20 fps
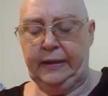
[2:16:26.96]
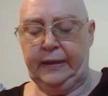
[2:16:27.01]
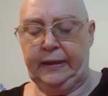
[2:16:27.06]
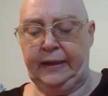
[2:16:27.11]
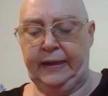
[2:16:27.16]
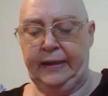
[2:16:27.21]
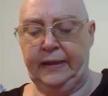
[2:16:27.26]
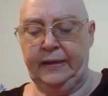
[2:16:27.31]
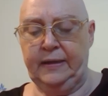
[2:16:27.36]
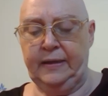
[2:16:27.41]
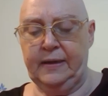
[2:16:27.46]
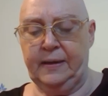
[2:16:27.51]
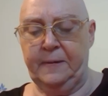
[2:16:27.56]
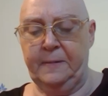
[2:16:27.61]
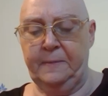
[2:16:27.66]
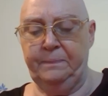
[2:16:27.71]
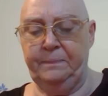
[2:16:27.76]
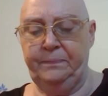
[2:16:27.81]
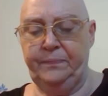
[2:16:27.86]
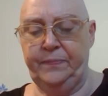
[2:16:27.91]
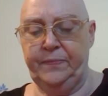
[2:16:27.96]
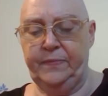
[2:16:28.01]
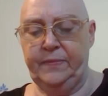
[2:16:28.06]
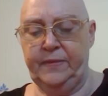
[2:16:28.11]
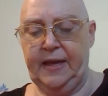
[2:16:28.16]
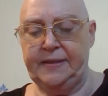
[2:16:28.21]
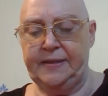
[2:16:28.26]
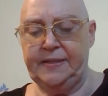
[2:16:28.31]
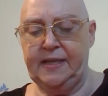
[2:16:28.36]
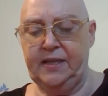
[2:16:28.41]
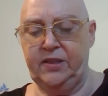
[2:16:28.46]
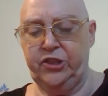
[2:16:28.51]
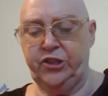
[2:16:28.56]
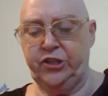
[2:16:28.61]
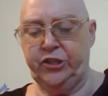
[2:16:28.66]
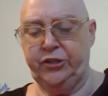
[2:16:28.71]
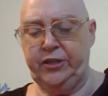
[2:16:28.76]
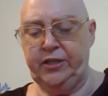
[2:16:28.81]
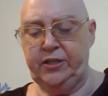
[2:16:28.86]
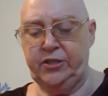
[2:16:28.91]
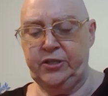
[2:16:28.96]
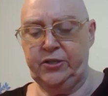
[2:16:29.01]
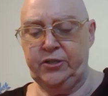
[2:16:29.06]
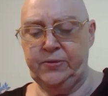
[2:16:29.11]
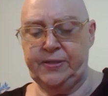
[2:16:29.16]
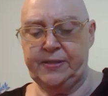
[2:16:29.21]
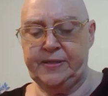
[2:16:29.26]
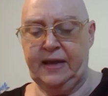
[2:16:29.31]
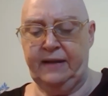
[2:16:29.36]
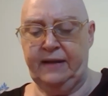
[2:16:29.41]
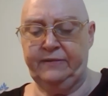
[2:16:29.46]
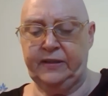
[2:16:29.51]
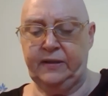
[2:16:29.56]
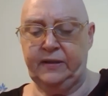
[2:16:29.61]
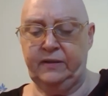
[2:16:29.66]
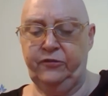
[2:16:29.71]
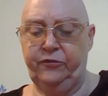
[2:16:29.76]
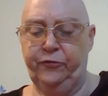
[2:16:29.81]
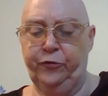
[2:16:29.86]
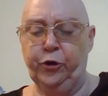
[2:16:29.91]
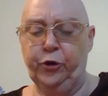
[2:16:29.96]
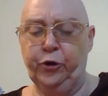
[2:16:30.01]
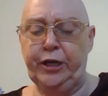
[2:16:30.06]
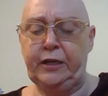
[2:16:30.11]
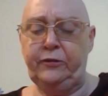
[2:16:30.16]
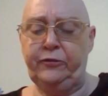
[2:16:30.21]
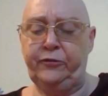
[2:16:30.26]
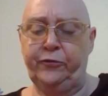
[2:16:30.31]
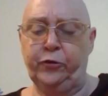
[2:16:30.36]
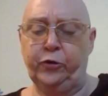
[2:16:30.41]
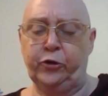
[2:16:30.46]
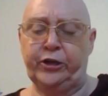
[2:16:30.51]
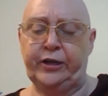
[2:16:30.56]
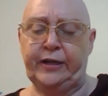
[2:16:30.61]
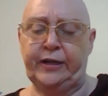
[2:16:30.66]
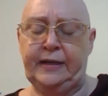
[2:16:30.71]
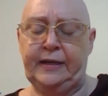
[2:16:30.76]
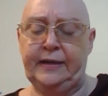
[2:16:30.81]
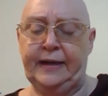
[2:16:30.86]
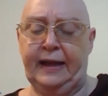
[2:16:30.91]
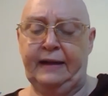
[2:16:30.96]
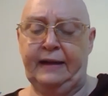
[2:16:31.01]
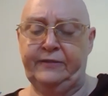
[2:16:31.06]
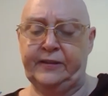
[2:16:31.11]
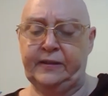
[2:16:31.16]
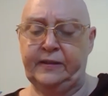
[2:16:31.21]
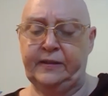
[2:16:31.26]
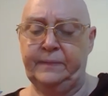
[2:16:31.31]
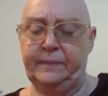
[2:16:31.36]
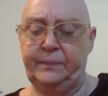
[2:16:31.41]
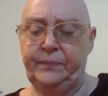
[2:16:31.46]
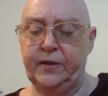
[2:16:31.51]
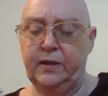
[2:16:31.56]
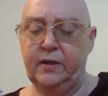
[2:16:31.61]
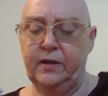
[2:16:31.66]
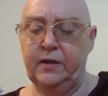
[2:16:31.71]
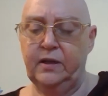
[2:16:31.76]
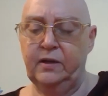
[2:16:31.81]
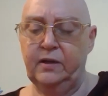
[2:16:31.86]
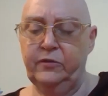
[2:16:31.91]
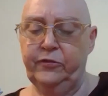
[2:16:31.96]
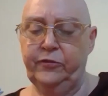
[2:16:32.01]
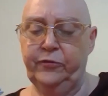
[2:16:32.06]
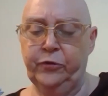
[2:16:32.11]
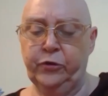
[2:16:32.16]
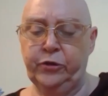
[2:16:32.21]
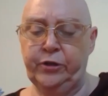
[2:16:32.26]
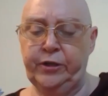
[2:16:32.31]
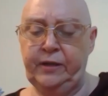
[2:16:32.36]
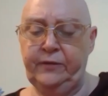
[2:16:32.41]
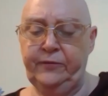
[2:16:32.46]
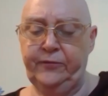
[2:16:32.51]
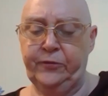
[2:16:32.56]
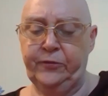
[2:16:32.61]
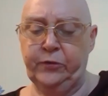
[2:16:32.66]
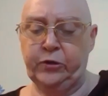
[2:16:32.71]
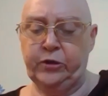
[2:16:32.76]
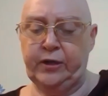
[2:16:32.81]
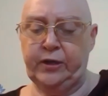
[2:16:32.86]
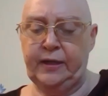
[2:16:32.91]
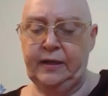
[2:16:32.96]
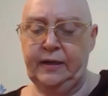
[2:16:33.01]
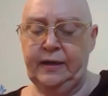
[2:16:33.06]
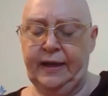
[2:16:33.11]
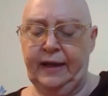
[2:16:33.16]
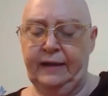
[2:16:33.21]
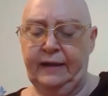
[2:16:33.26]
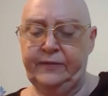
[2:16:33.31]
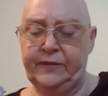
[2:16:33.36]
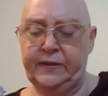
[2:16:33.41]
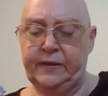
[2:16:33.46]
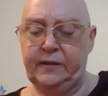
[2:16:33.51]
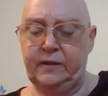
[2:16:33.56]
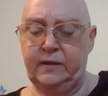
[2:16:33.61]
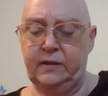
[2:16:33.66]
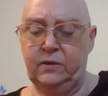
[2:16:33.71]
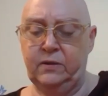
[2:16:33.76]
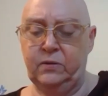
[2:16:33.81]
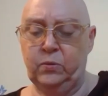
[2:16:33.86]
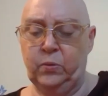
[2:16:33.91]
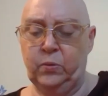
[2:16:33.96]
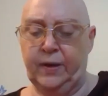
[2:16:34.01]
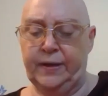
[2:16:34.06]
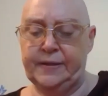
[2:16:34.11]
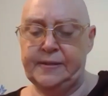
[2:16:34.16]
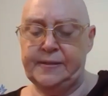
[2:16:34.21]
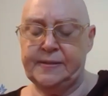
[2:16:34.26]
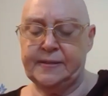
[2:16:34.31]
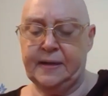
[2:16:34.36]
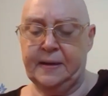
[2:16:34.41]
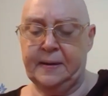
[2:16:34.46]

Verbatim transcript: And um, that's at thirty-two seven. forty-four eleven. forty-four eleven was...